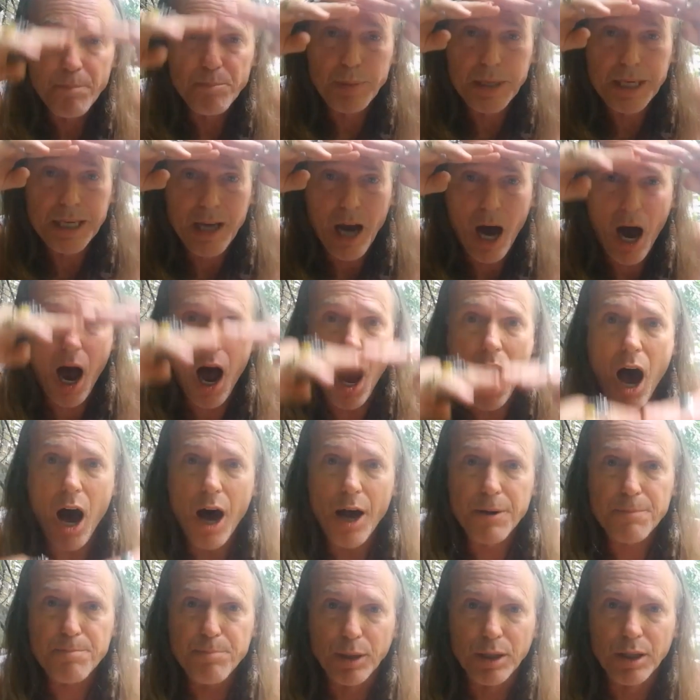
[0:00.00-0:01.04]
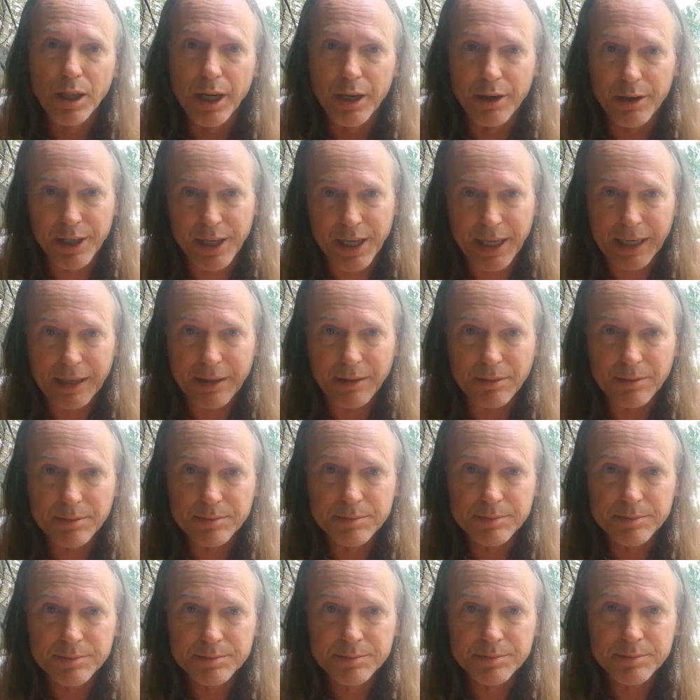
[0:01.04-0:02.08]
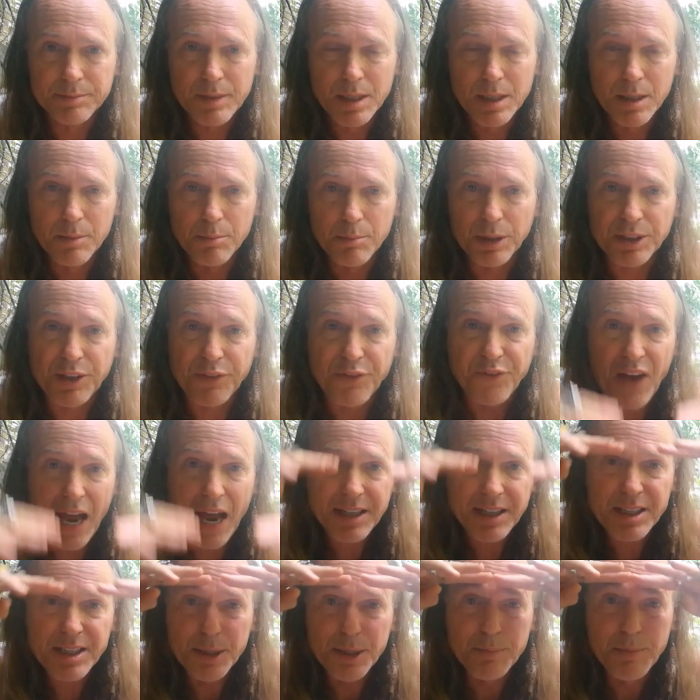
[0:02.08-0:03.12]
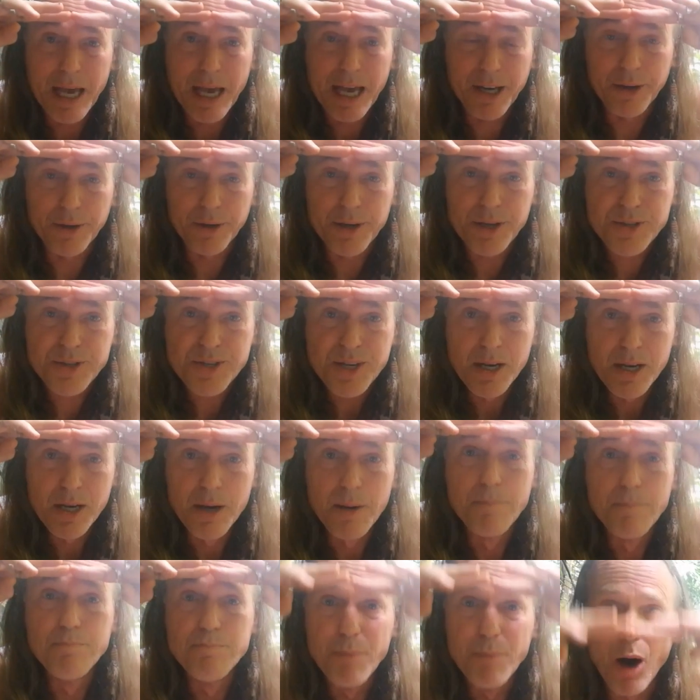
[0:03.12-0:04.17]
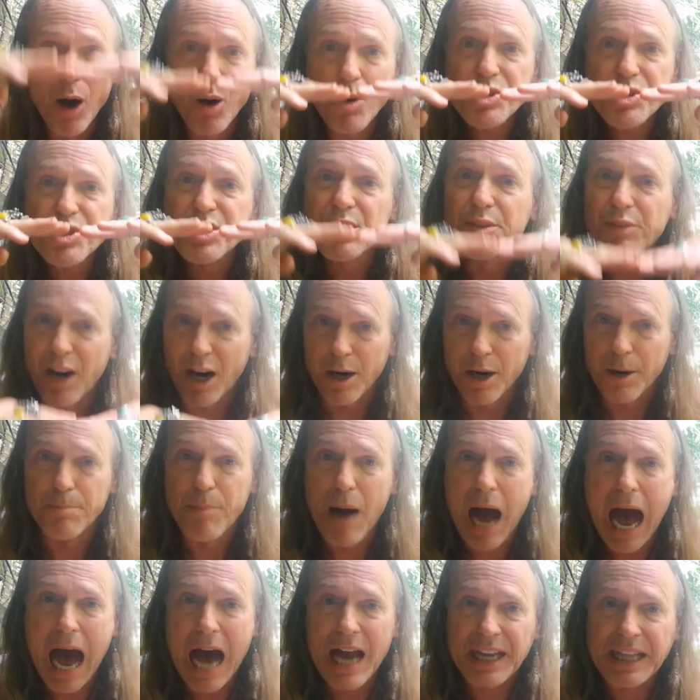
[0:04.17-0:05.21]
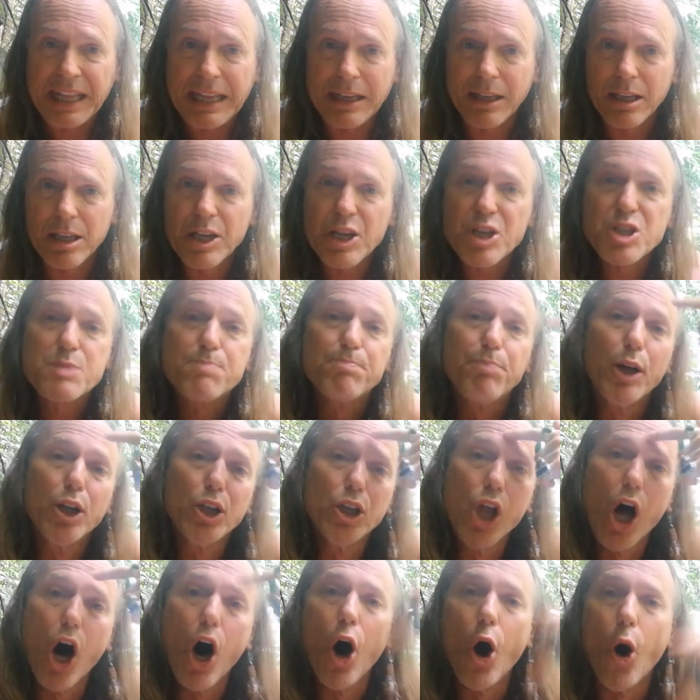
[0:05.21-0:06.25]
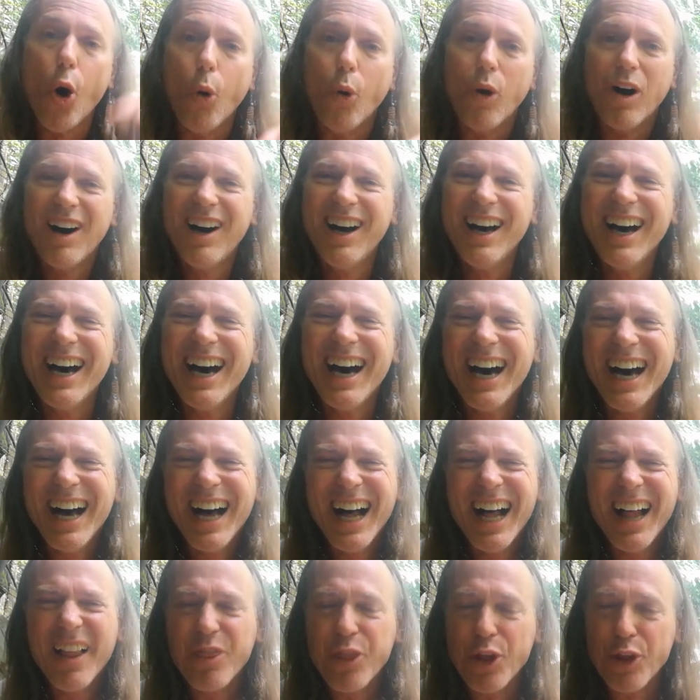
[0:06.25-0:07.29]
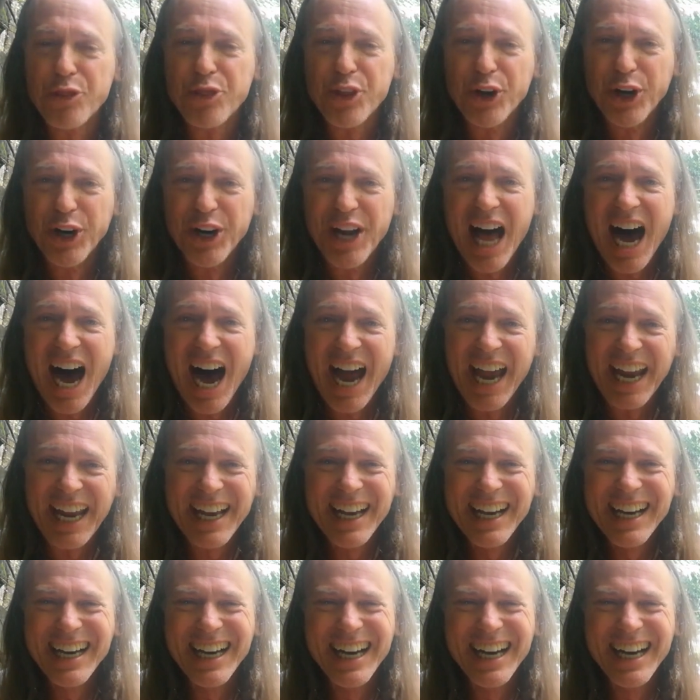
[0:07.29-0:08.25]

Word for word: beyond polarity. But the fact of the matter is, most of our body is below the third eye.